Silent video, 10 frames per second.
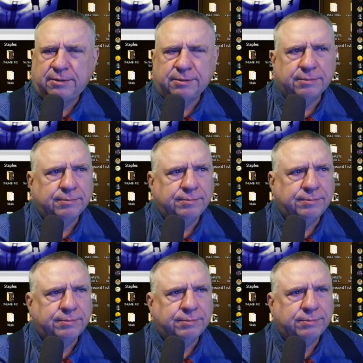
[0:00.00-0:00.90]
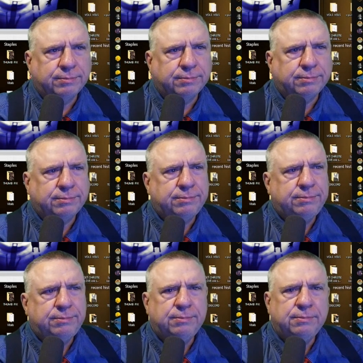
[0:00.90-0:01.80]

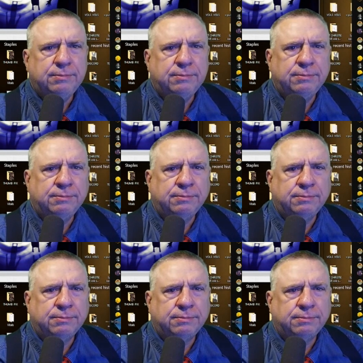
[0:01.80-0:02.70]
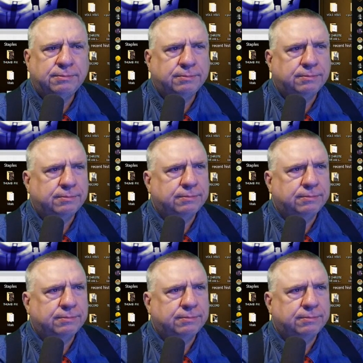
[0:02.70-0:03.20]
(no one is talking)